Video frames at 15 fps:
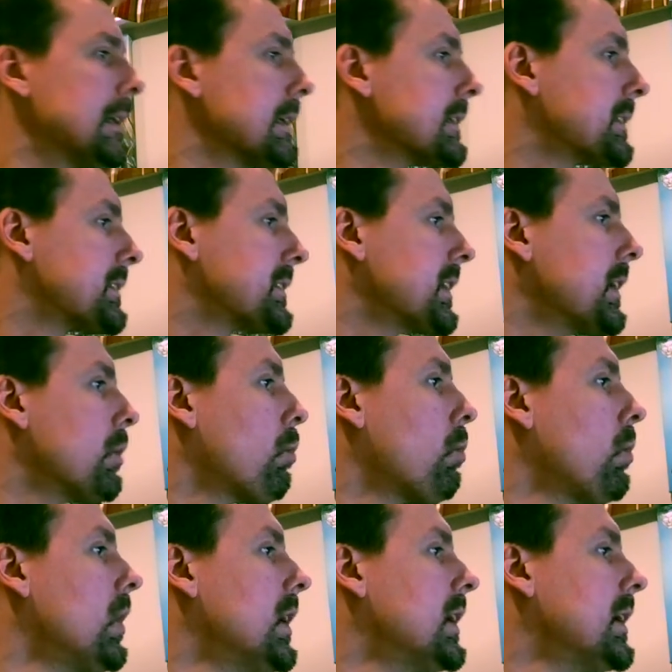Let's see,
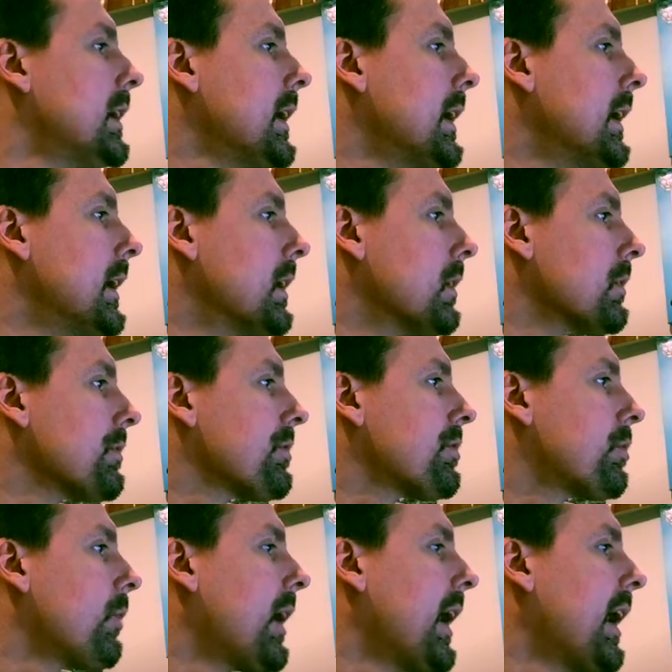what else
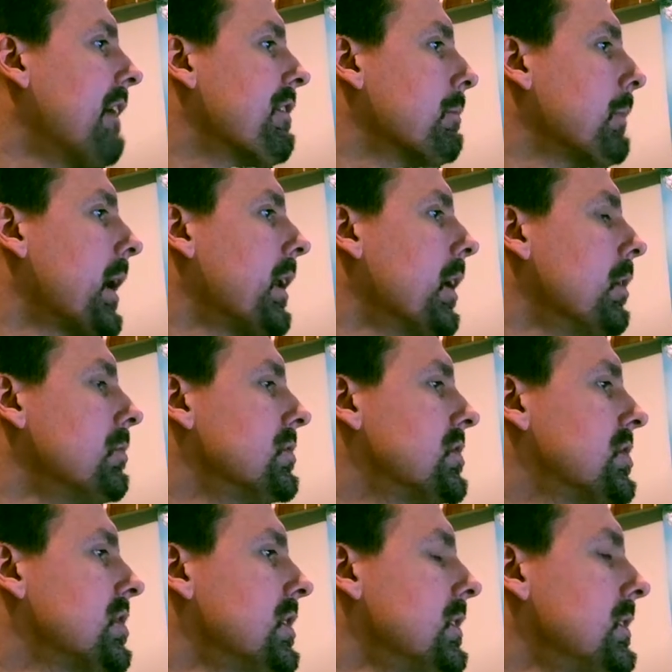do I have in my
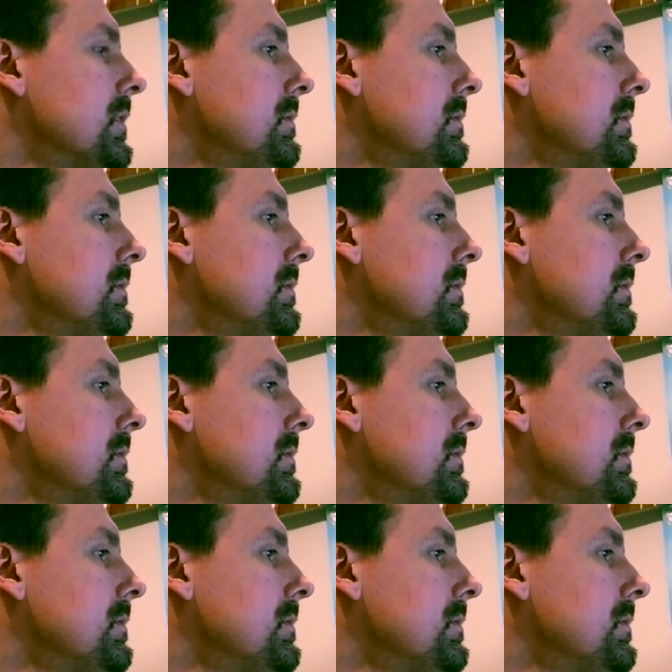notes?